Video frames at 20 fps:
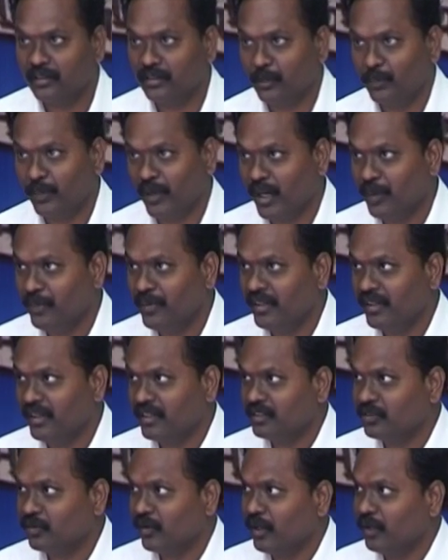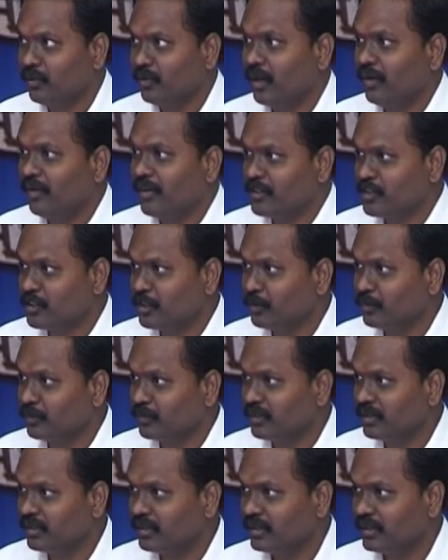the parameters what we have assumed
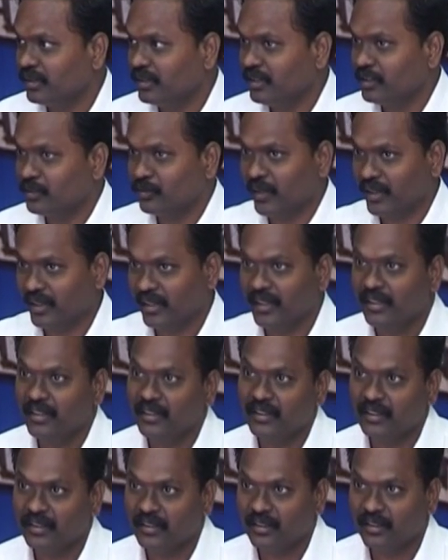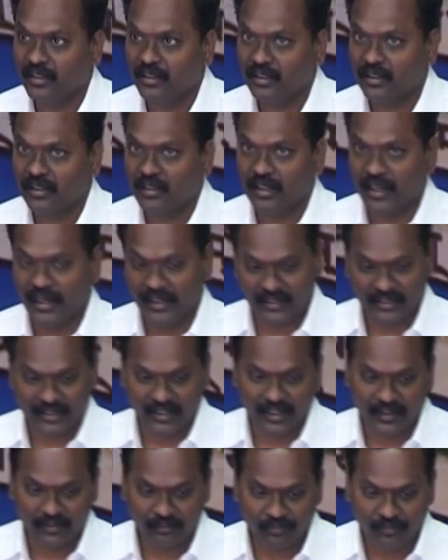is working
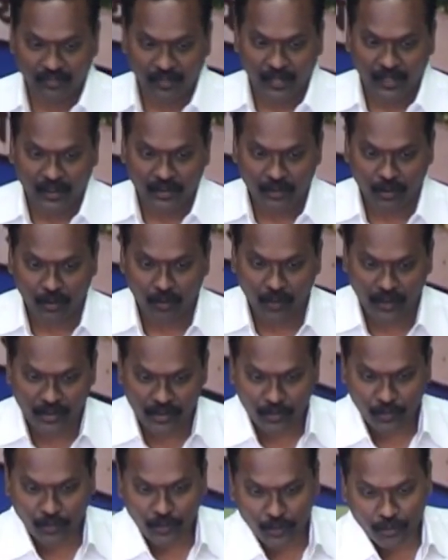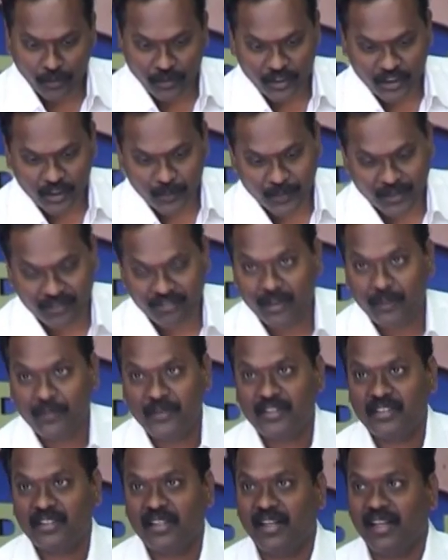nicely so once we do this
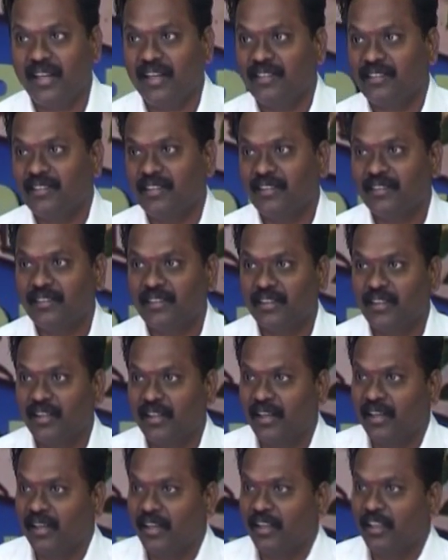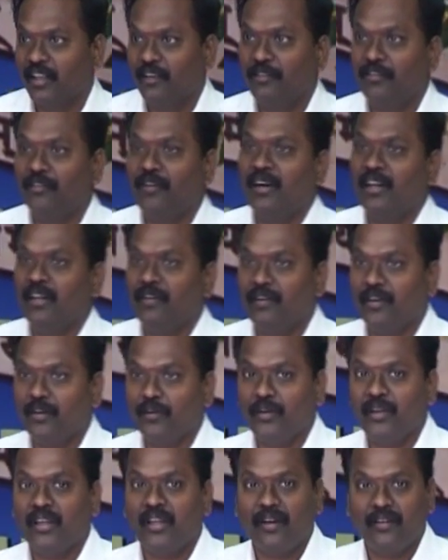performance analysis if whatever
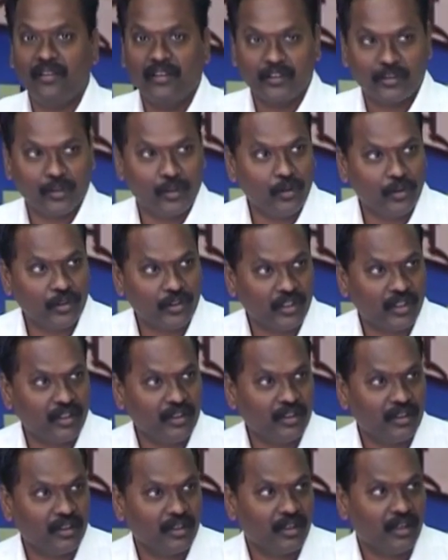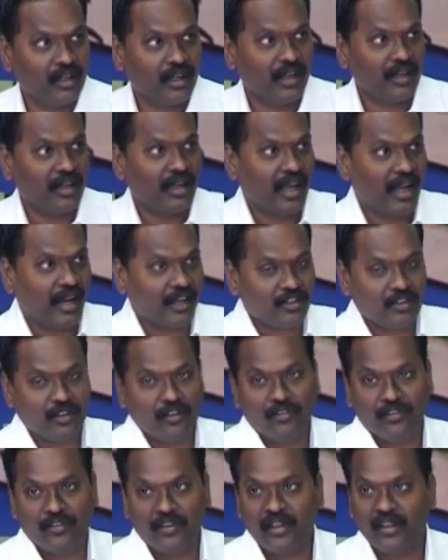we gave the solution and
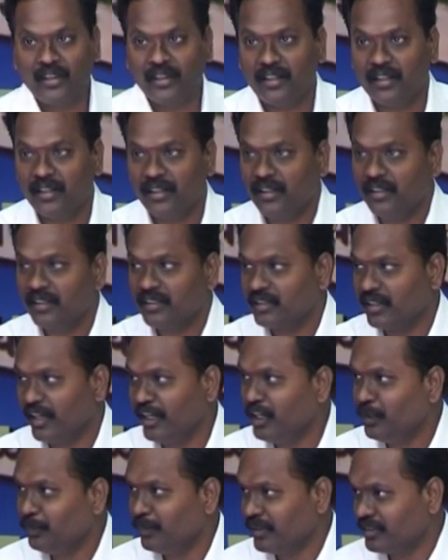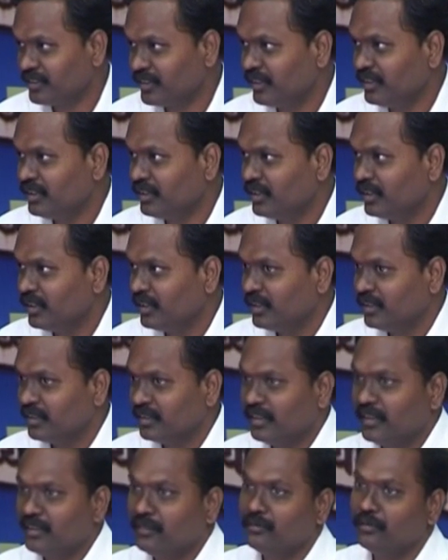actual field it is 90%
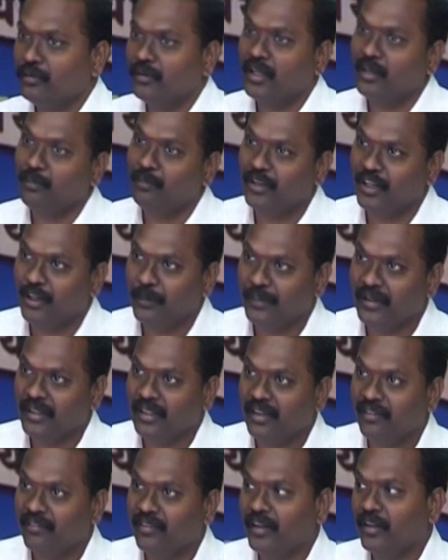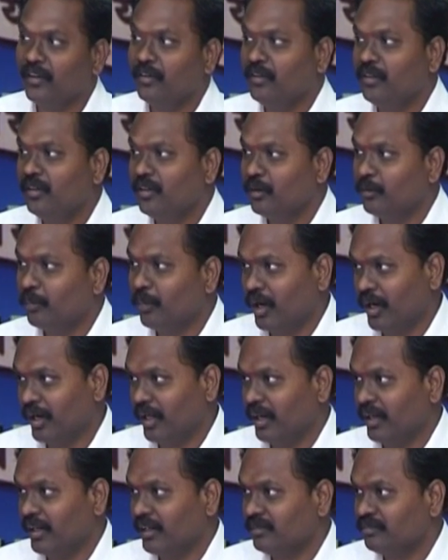then we are becoming a very good
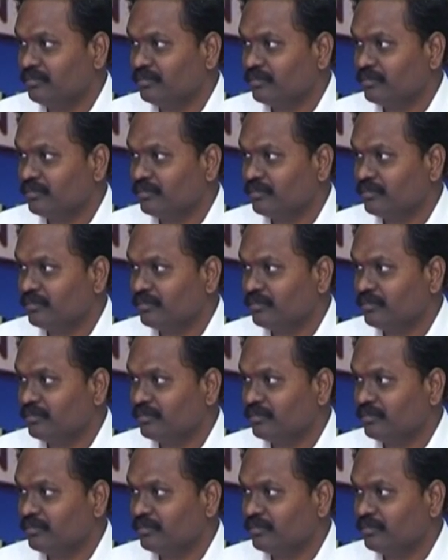modeler